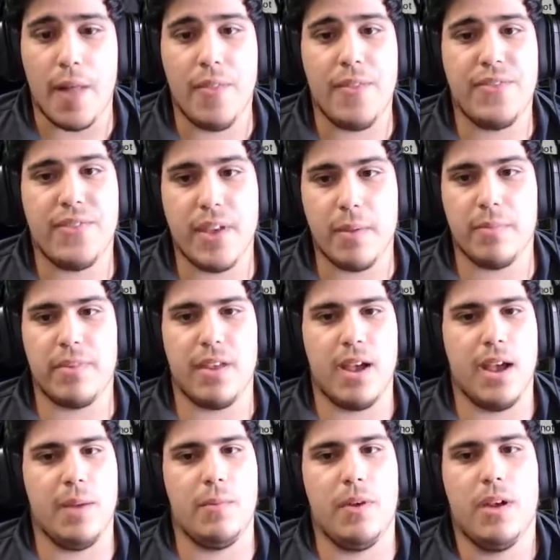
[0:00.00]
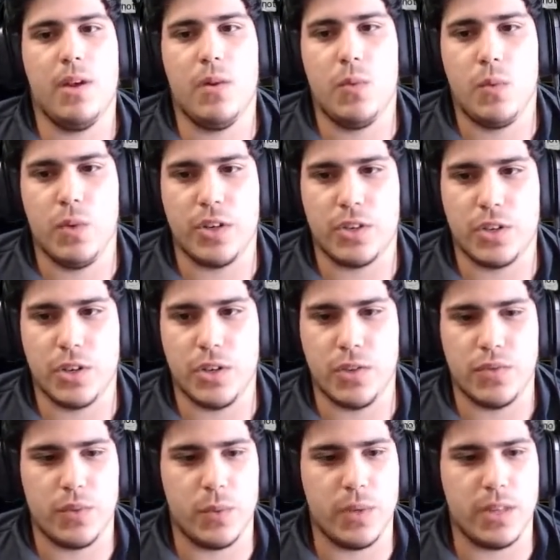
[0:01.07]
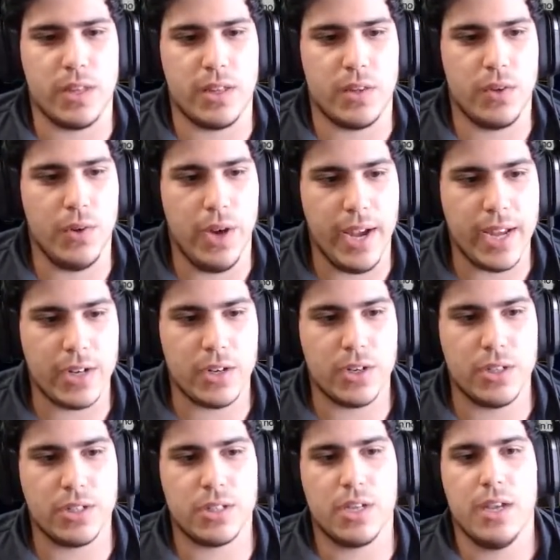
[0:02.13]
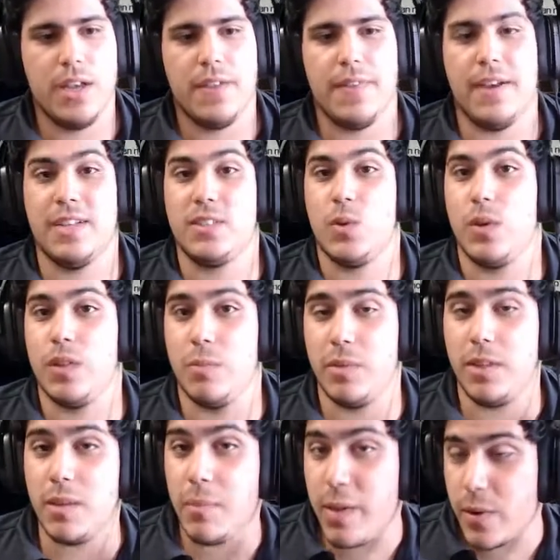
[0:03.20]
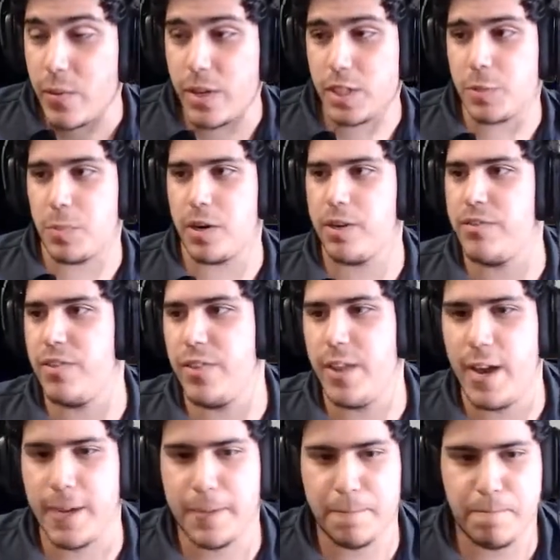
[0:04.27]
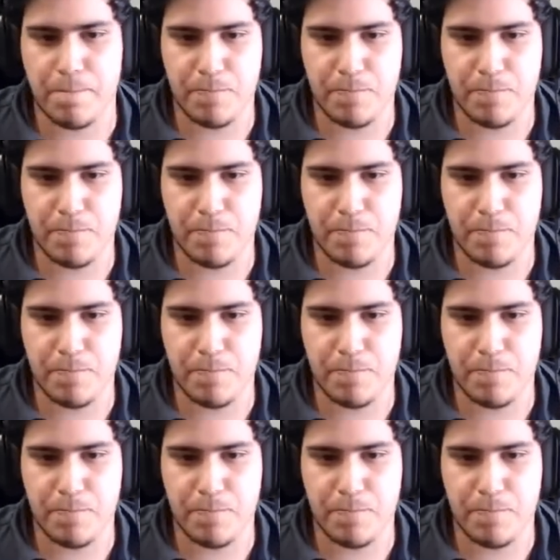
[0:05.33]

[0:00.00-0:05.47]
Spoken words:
the same time with curve with two Hers. That's going to be the mid-range part of the deck.